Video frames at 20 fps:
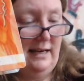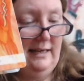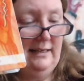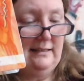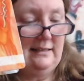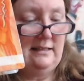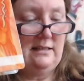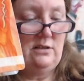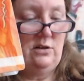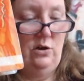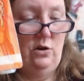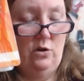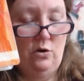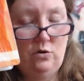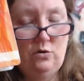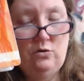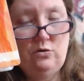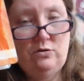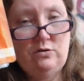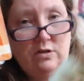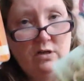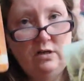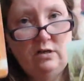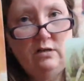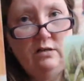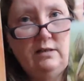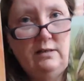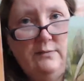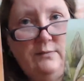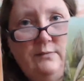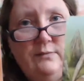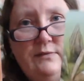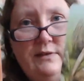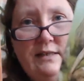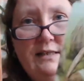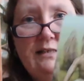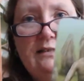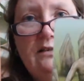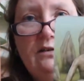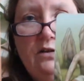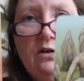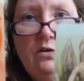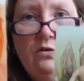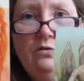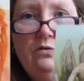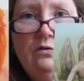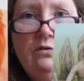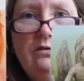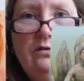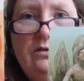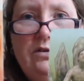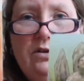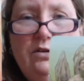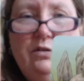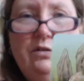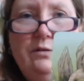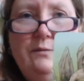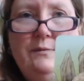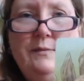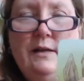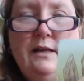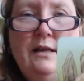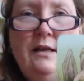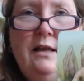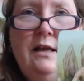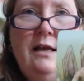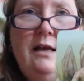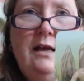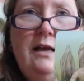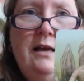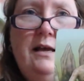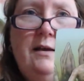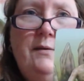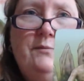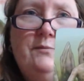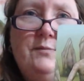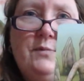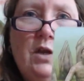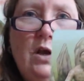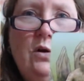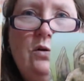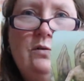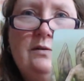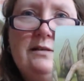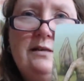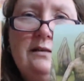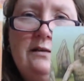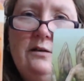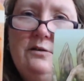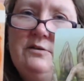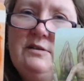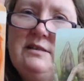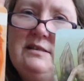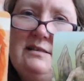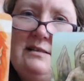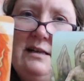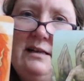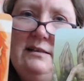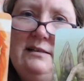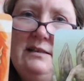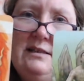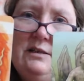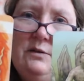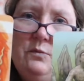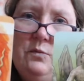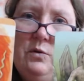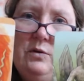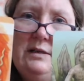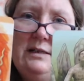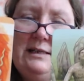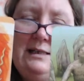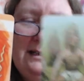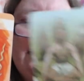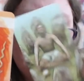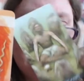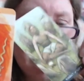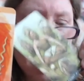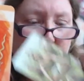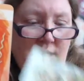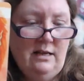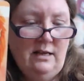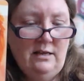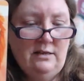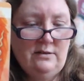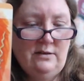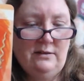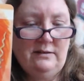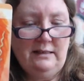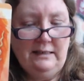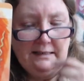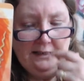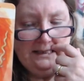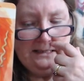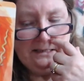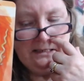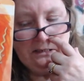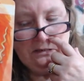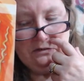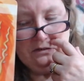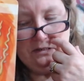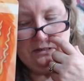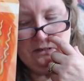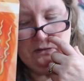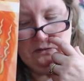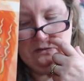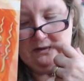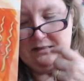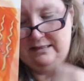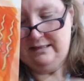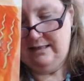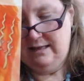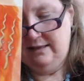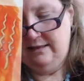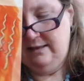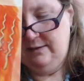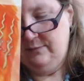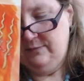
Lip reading: take this long time, these long-term goals and understanding what it is. So I think they're still trying to understand